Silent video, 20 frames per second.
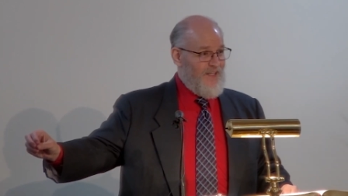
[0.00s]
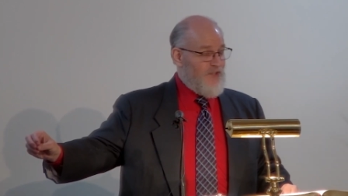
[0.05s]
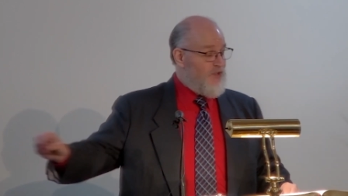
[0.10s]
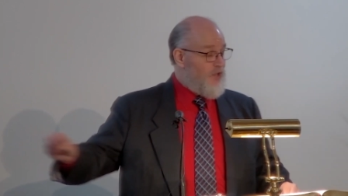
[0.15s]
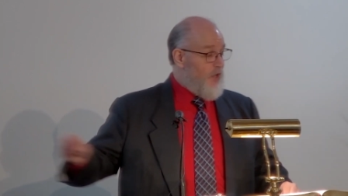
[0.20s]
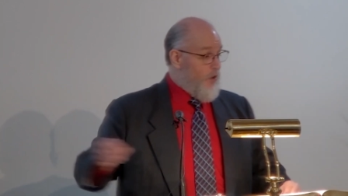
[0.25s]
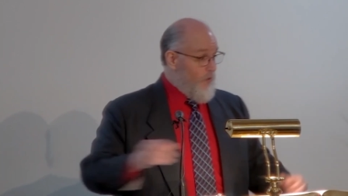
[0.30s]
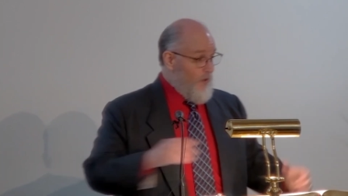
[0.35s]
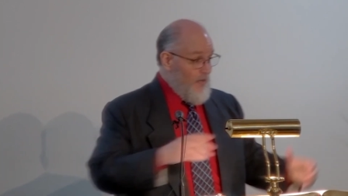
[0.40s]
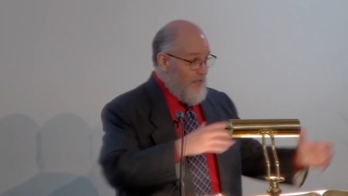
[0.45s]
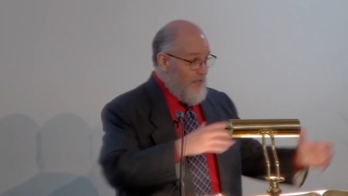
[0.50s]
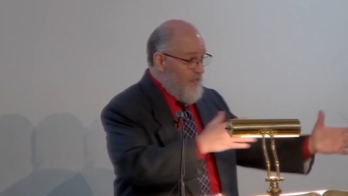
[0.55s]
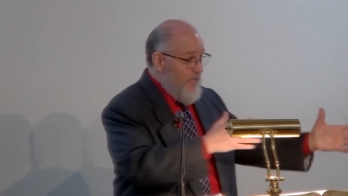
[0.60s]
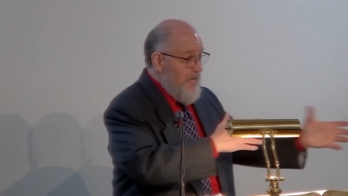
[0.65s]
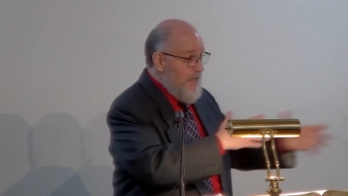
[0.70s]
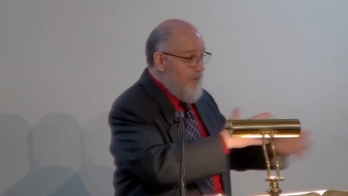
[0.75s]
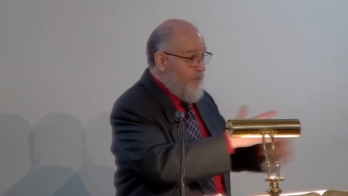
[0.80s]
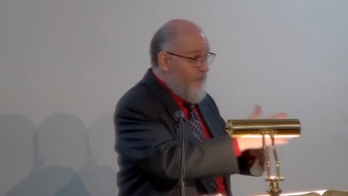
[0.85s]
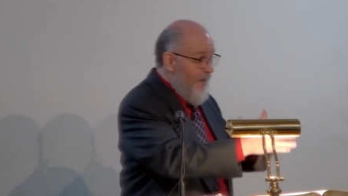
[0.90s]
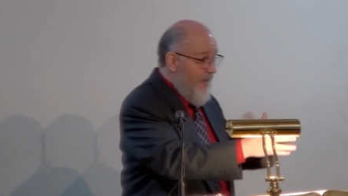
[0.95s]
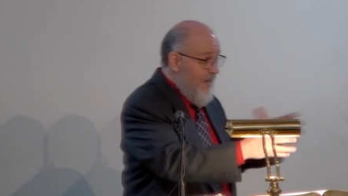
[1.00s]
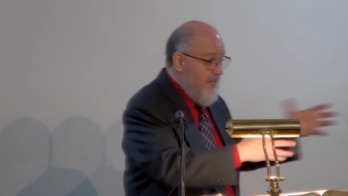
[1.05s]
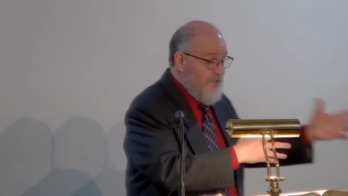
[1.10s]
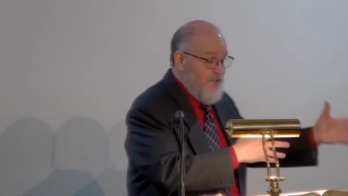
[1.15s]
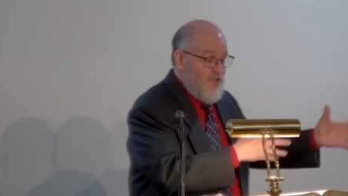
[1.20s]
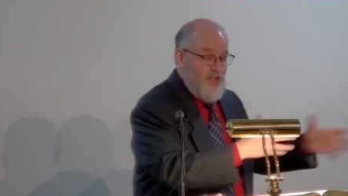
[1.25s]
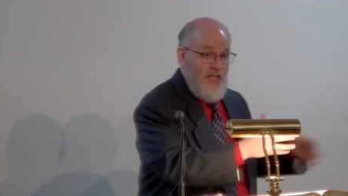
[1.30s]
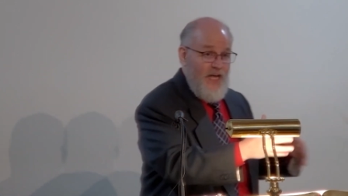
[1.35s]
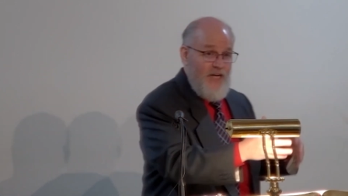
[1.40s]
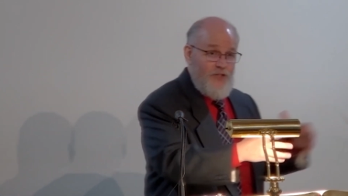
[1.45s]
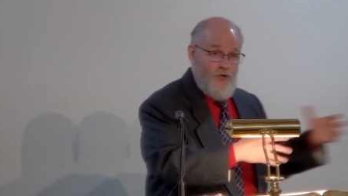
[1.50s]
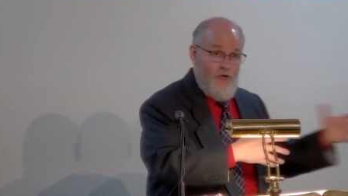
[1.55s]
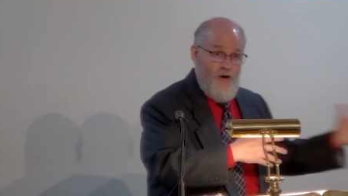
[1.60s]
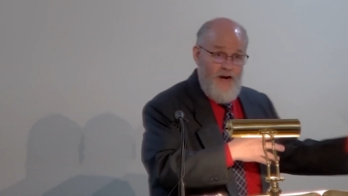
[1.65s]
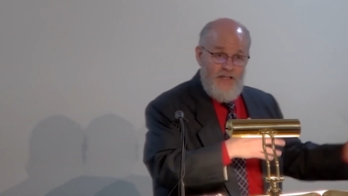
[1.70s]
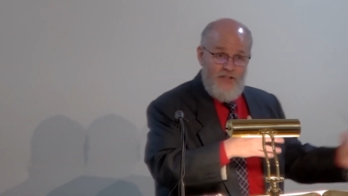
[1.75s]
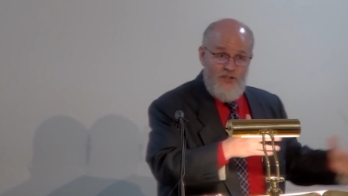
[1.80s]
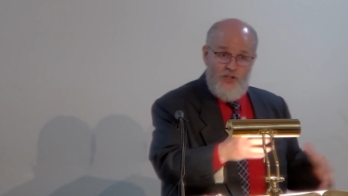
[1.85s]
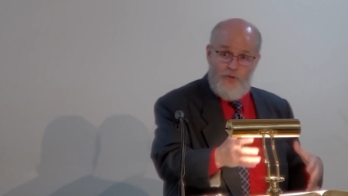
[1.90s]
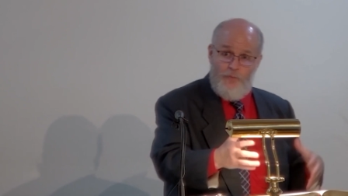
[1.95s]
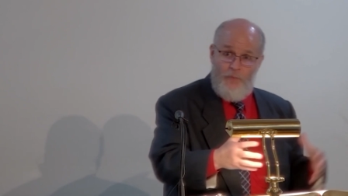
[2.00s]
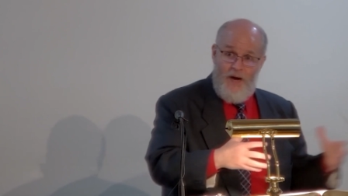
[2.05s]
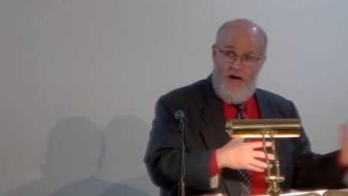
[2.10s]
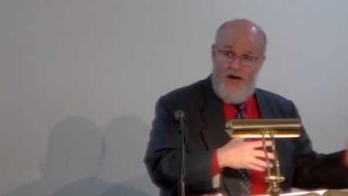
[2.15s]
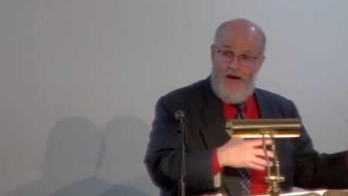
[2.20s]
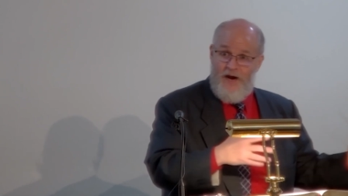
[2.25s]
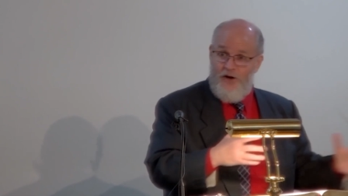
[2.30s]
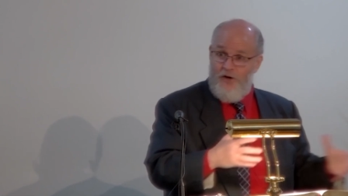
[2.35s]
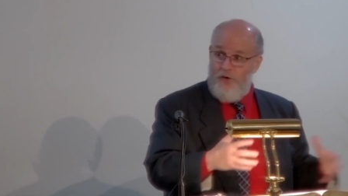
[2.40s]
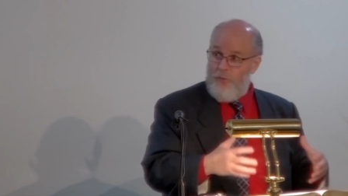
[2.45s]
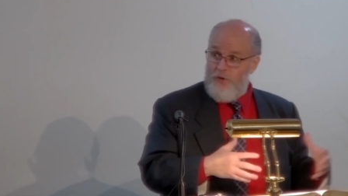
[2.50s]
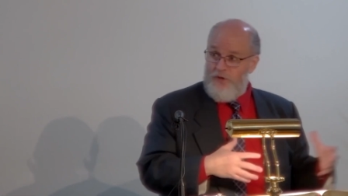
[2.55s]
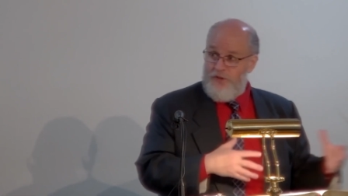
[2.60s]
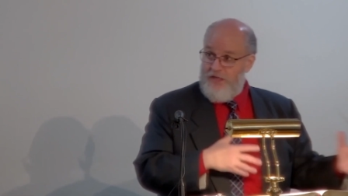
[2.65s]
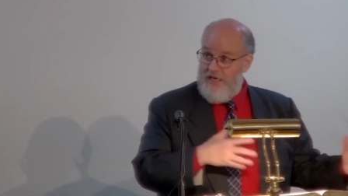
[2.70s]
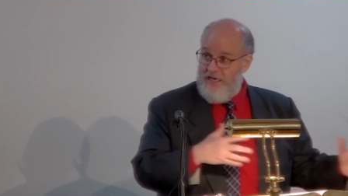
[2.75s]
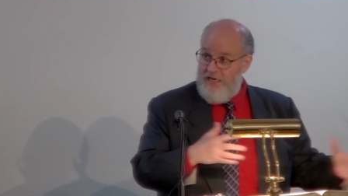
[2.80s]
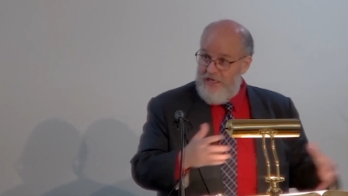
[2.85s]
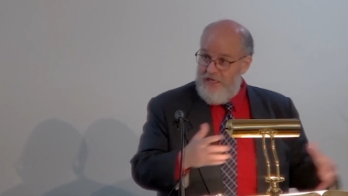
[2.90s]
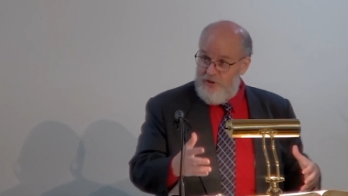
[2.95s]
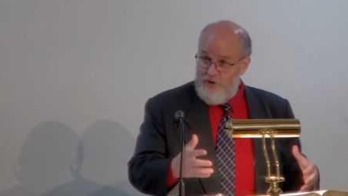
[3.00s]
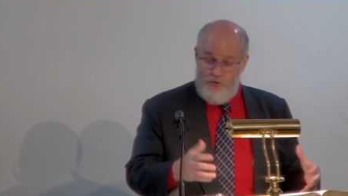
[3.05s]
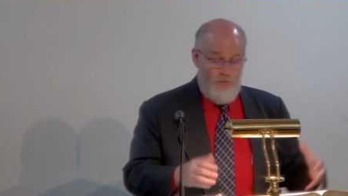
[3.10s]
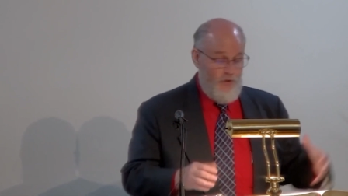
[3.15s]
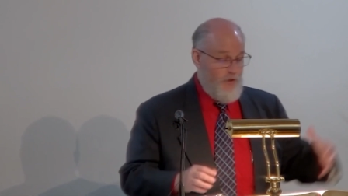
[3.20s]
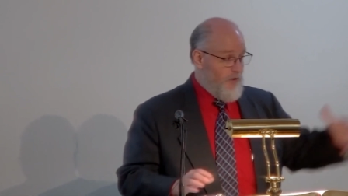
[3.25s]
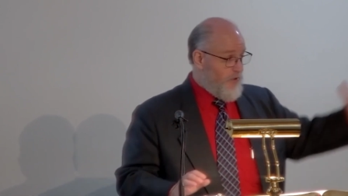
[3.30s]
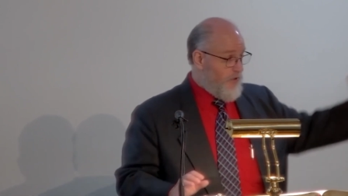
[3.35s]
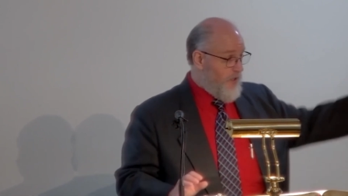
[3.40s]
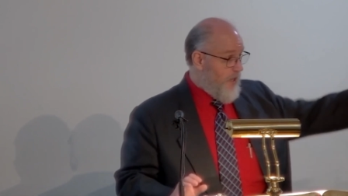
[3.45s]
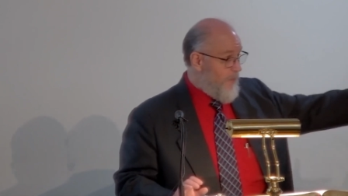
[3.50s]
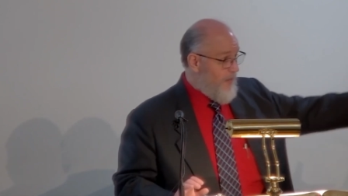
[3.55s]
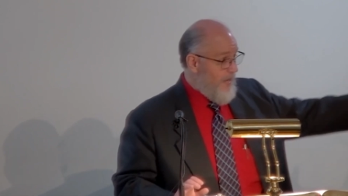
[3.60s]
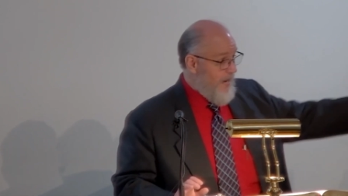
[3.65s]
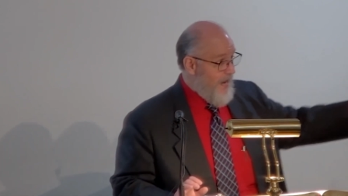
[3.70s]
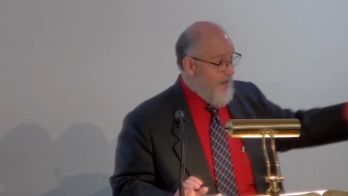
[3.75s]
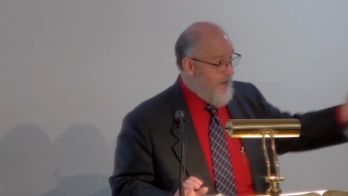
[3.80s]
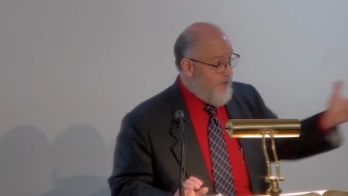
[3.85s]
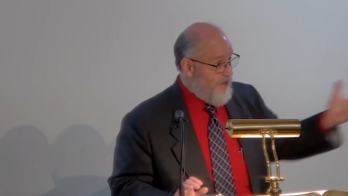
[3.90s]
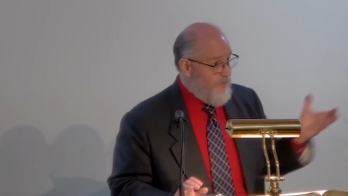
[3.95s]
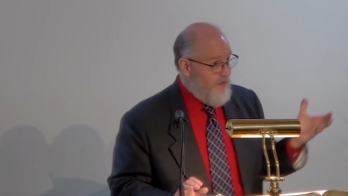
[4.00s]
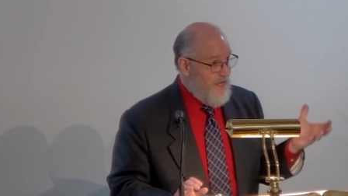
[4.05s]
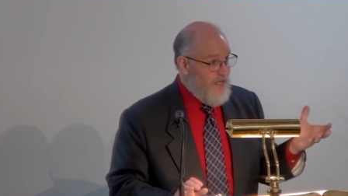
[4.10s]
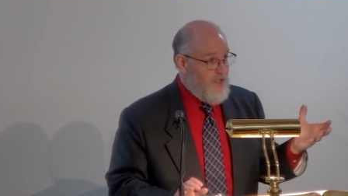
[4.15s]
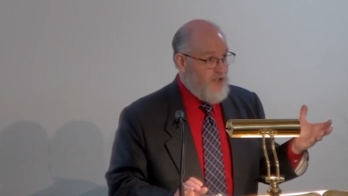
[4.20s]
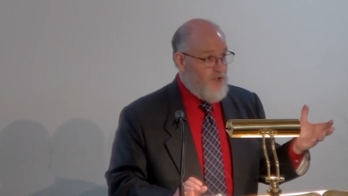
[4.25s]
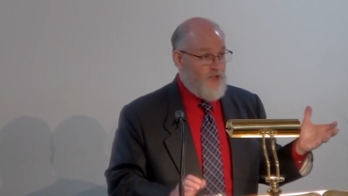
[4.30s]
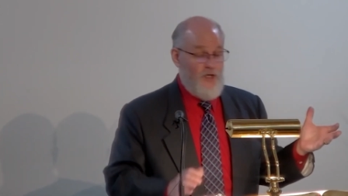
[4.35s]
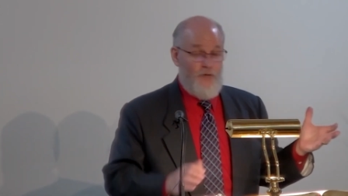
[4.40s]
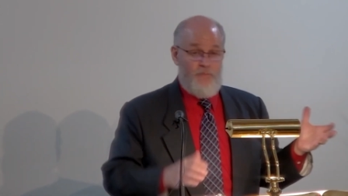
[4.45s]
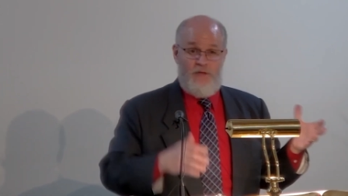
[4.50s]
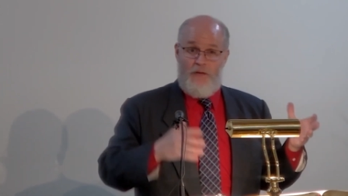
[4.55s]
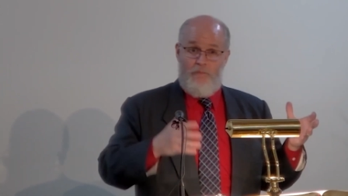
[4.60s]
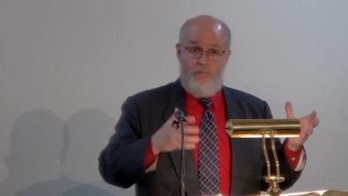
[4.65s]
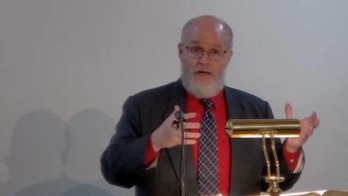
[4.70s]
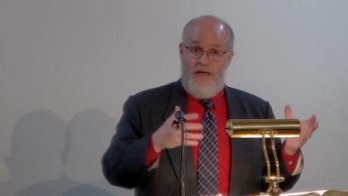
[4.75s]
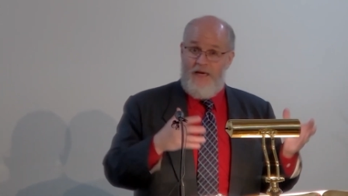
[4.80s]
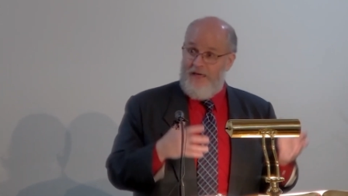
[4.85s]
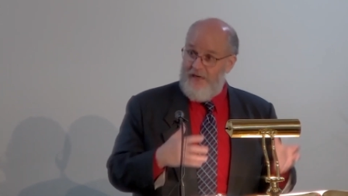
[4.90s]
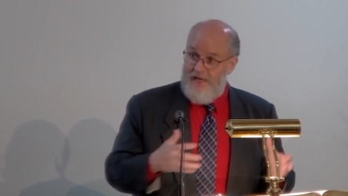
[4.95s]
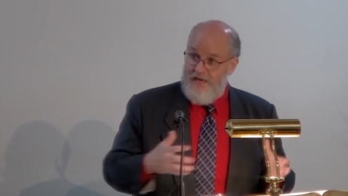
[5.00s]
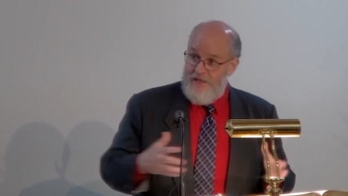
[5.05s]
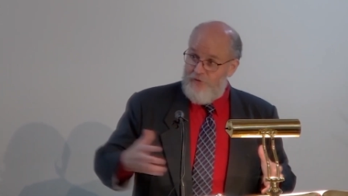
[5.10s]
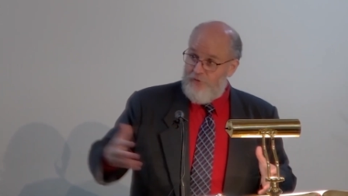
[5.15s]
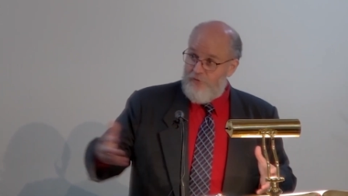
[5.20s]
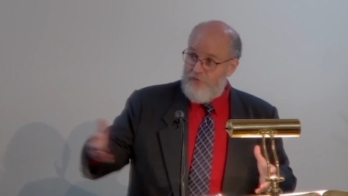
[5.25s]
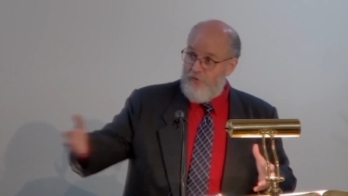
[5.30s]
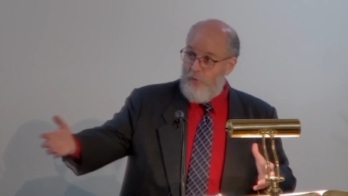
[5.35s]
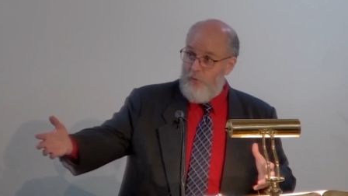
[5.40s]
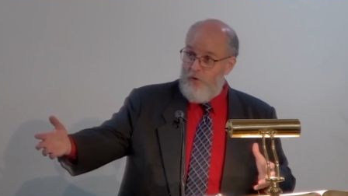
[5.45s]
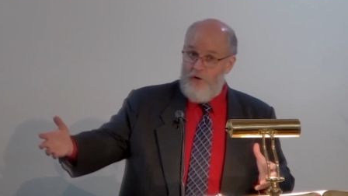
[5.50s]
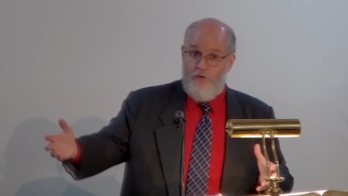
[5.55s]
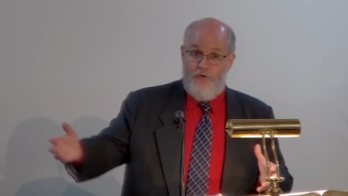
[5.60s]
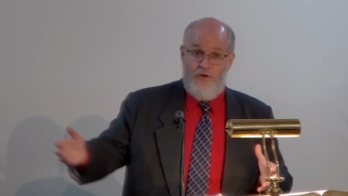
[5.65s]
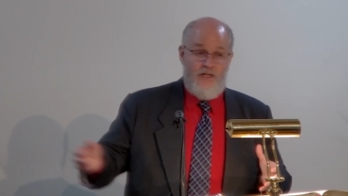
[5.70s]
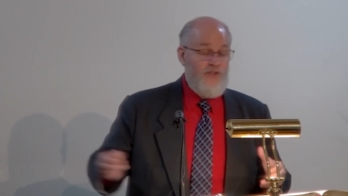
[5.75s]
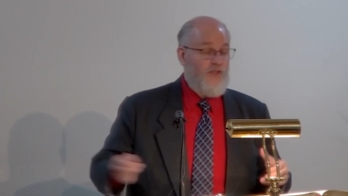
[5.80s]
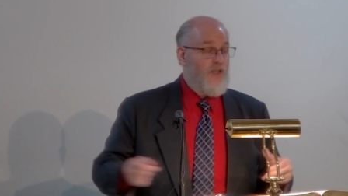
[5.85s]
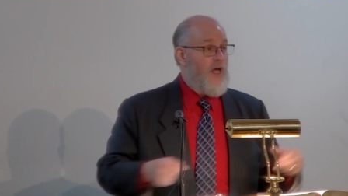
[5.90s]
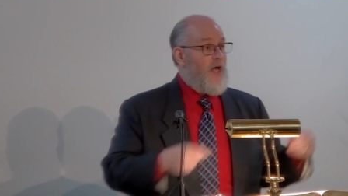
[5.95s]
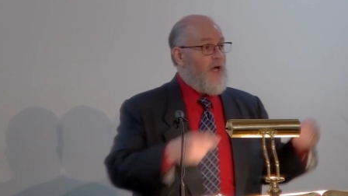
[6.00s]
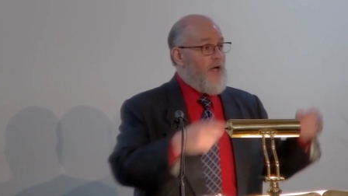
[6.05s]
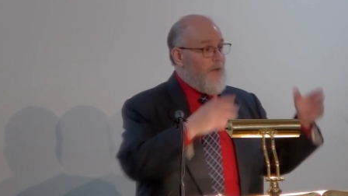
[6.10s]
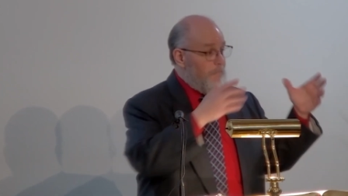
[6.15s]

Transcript: So the events that transpired with Israel coming out of Egypt and being led through the wilderness,